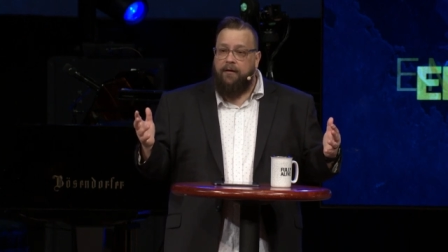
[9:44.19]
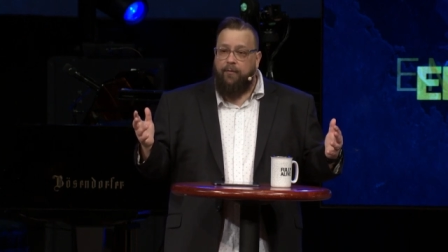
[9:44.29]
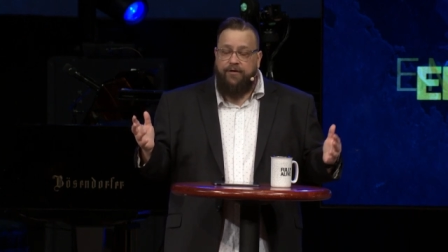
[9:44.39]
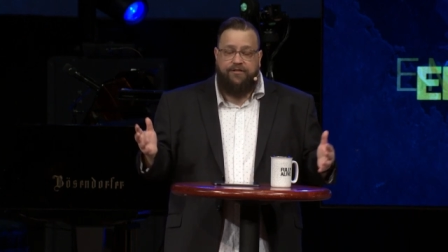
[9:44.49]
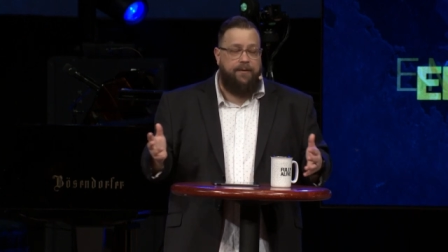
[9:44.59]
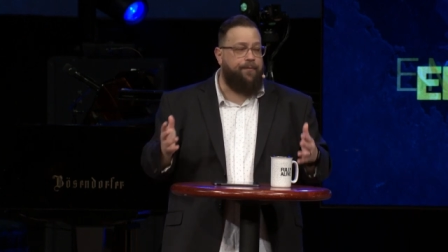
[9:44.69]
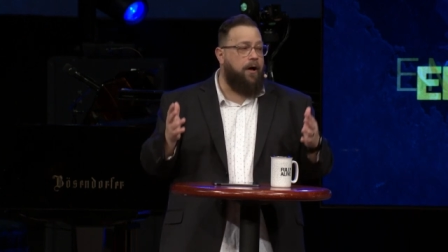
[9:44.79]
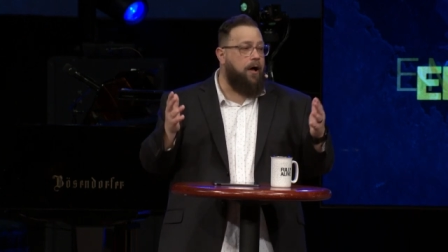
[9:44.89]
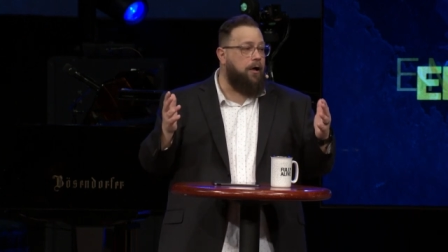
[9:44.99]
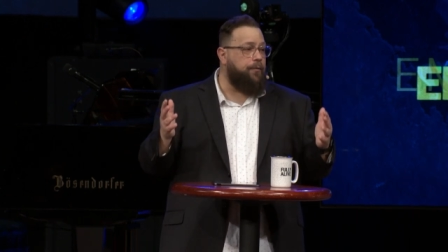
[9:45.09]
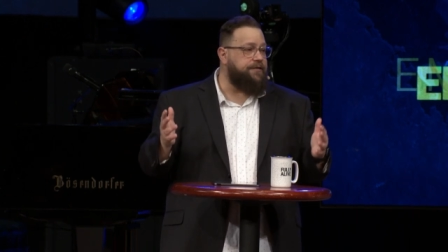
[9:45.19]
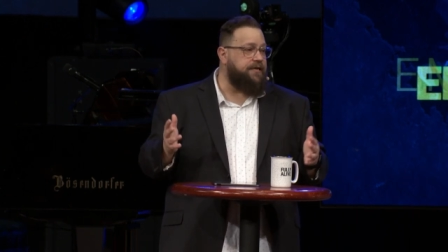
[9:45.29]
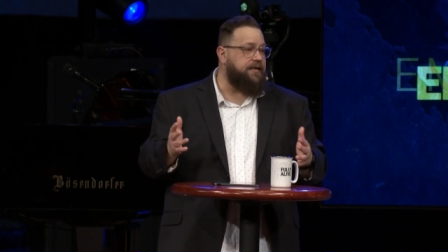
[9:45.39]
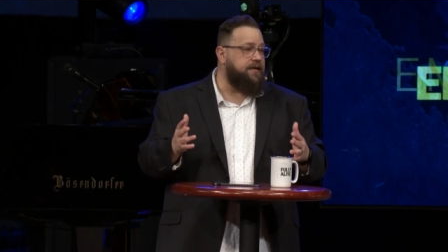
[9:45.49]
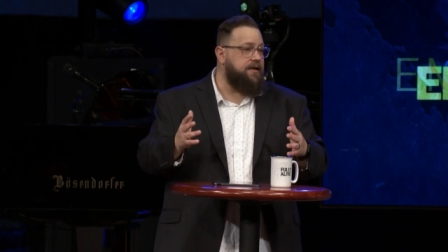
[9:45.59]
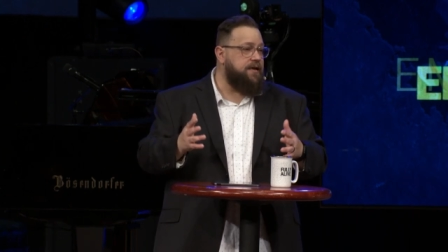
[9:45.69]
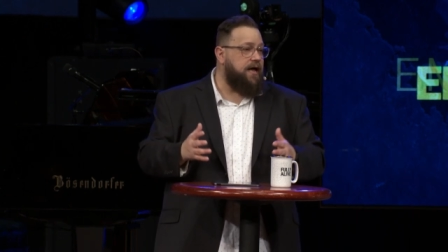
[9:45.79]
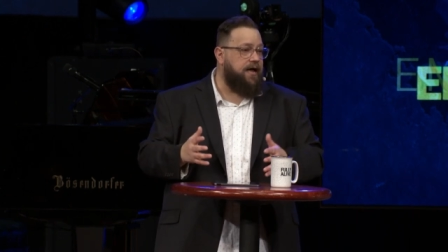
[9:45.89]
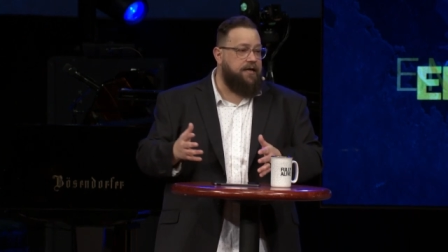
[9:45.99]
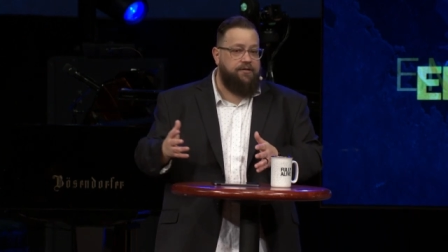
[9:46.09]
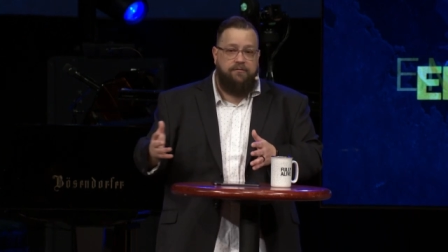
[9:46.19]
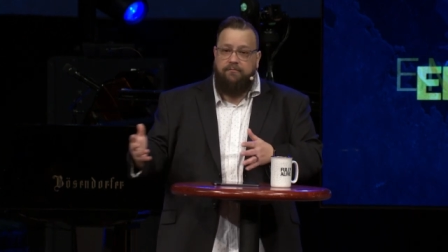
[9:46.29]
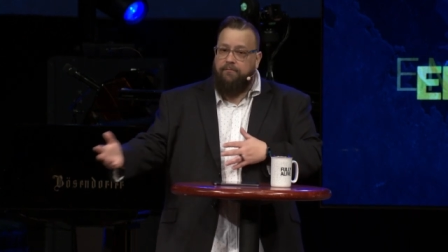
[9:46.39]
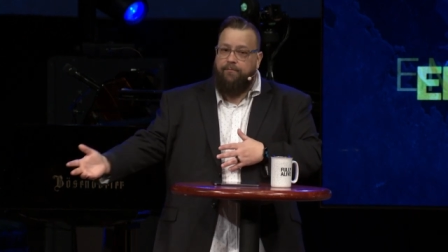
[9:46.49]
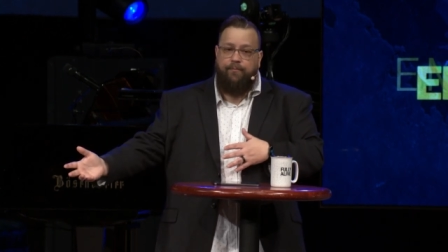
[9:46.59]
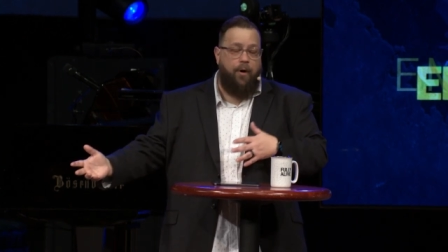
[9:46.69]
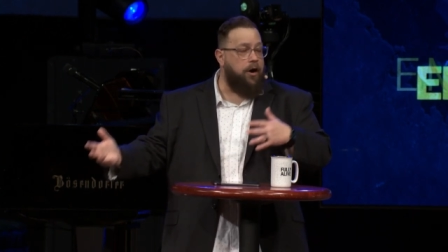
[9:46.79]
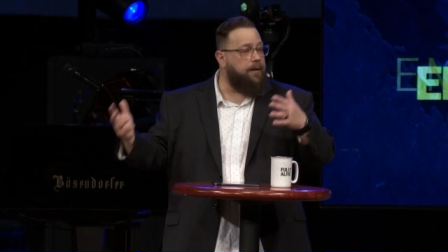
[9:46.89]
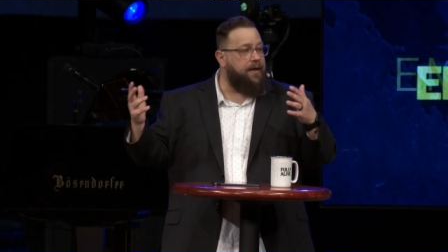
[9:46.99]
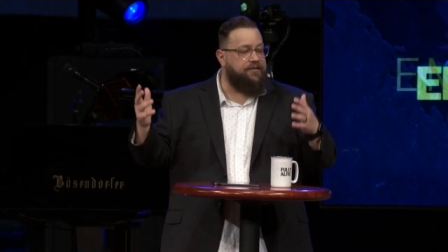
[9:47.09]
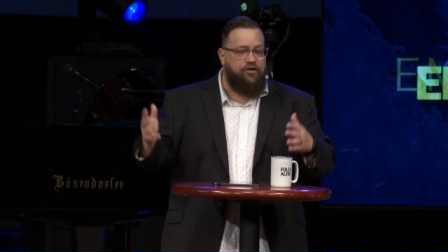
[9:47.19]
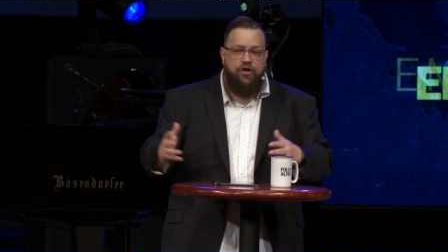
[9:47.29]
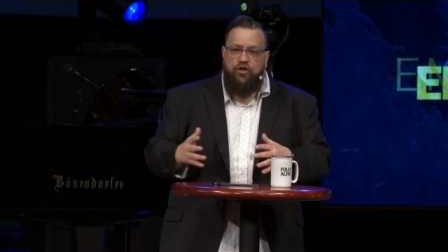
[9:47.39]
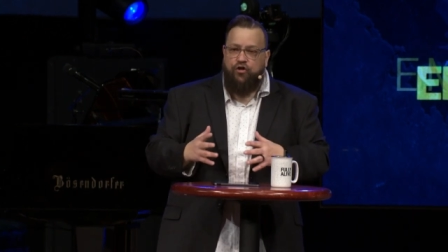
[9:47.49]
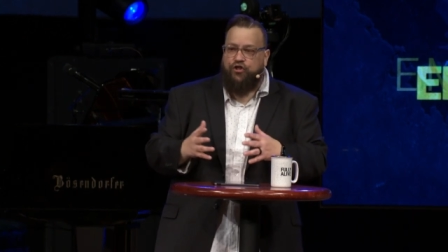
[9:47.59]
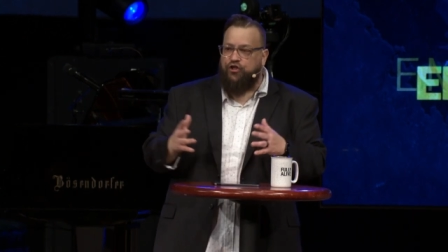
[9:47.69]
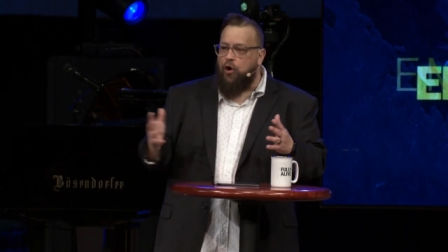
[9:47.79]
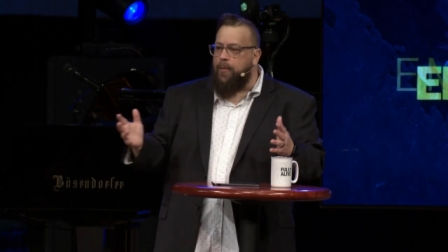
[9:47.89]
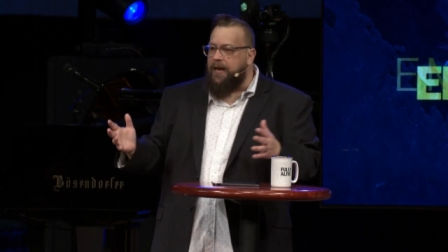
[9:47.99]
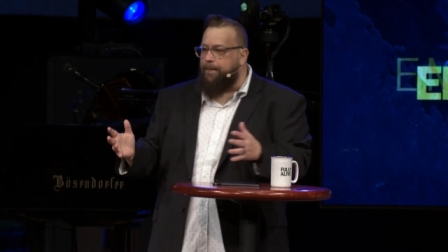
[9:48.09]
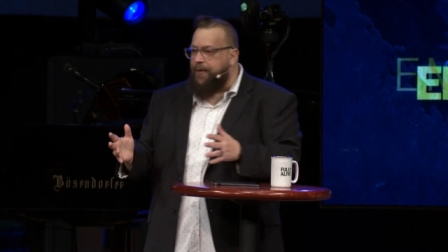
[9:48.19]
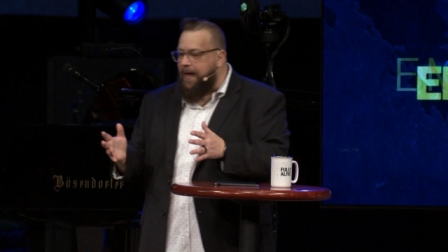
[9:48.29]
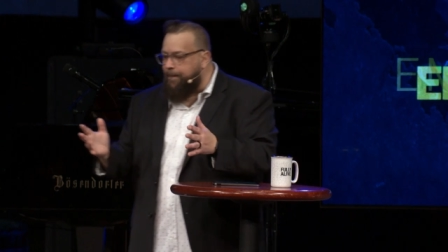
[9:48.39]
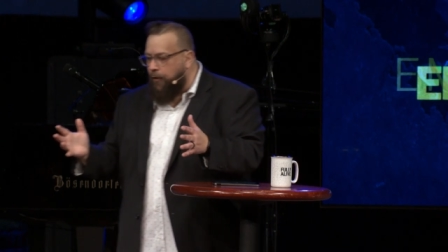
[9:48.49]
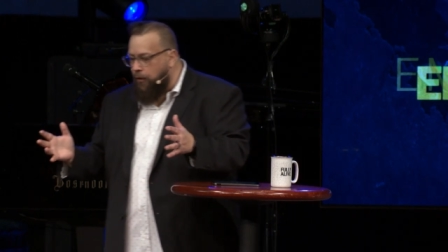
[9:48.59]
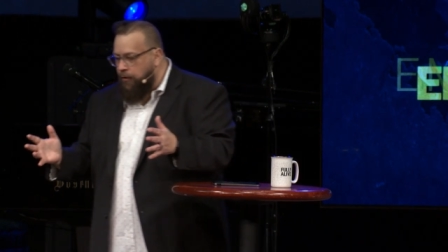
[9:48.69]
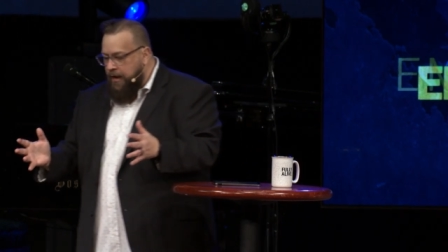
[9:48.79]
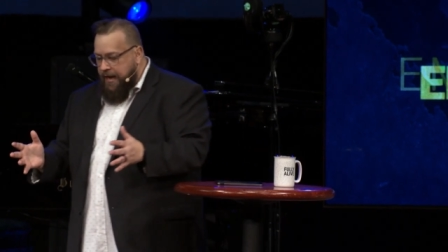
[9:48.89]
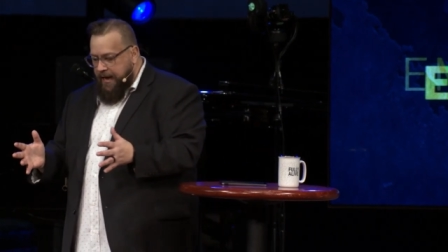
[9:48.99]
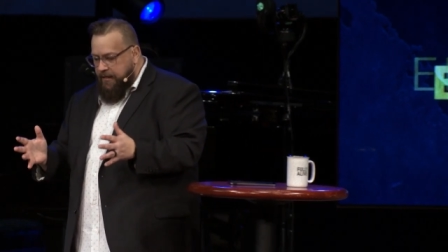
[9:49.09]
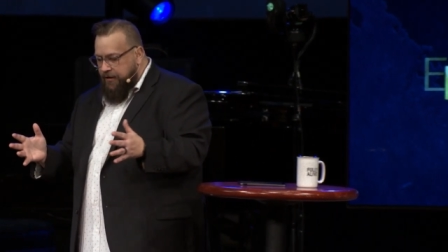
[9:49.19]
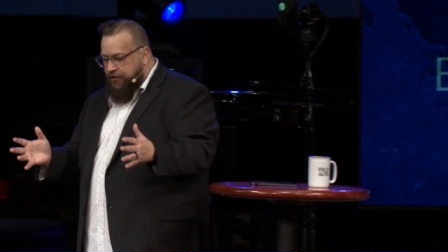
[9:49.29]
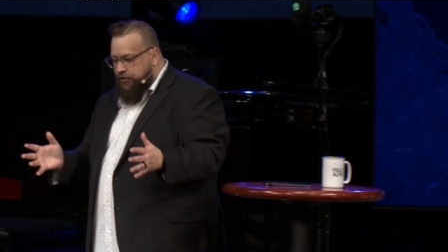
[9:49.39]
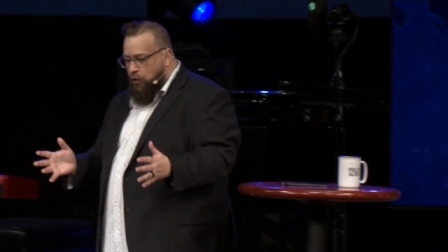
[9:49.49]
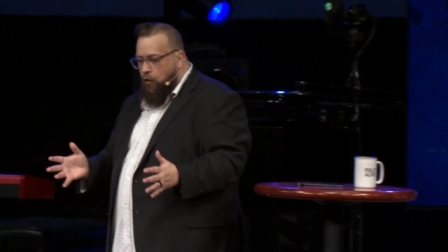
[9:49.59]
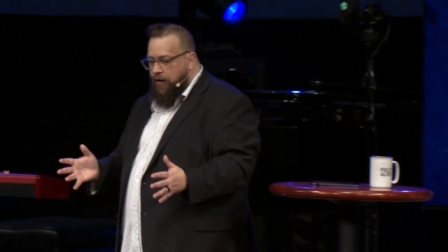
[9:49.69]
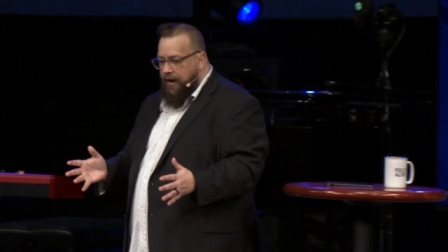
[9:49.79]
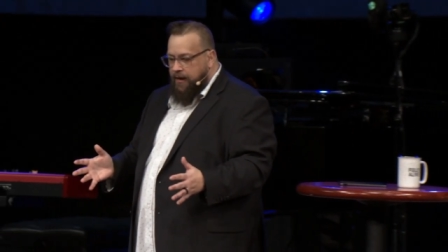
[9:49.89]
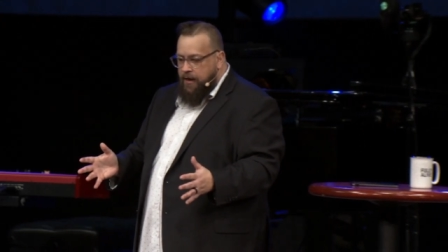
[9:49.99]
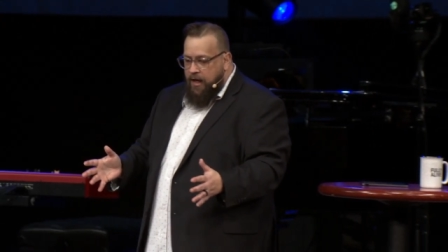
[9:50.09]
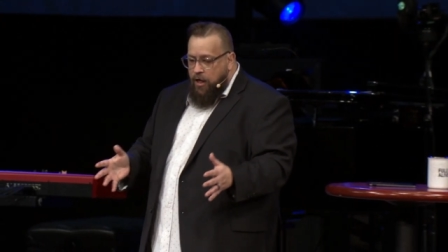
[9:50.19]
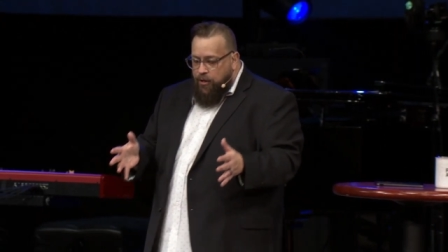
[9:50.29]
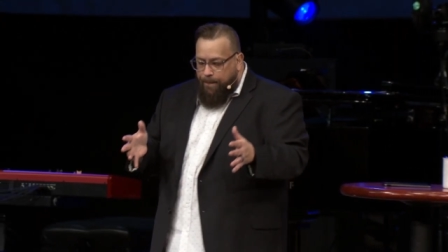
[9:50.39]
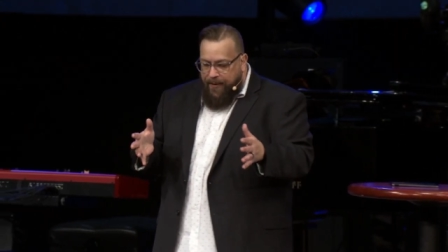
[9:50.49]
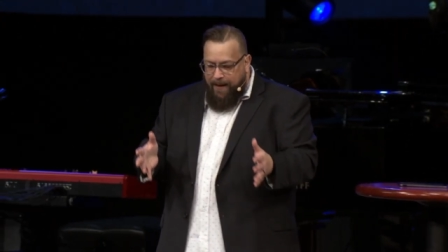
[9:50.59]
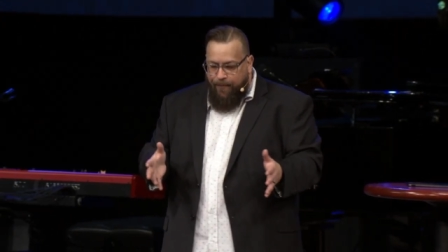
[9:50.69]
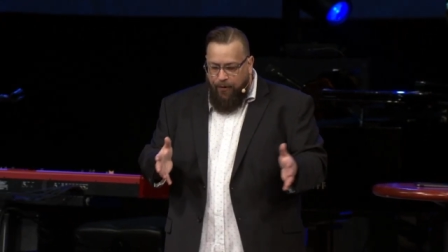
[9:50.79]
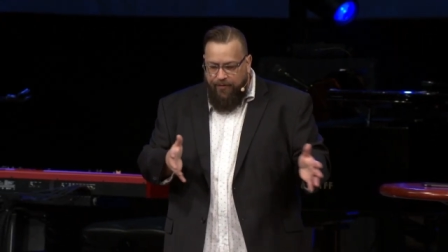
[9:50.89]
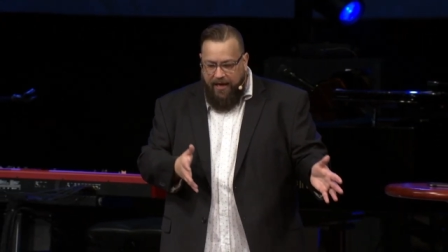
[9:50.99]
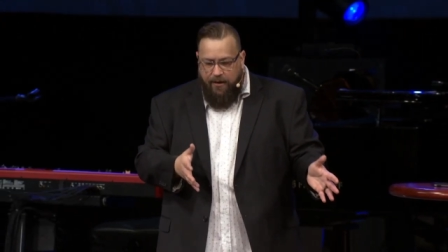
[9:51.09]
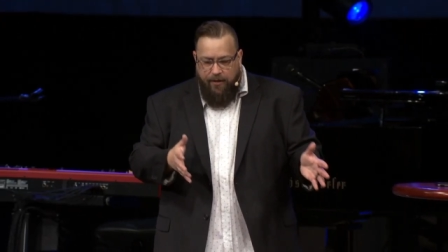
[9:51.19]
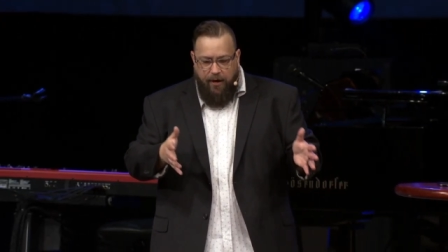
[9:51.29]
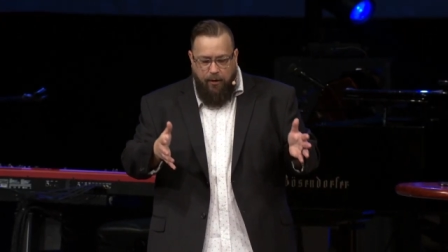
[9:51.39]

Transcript: We see Paul. We see uh, Barnabas. There, there's so many people in this story. The people that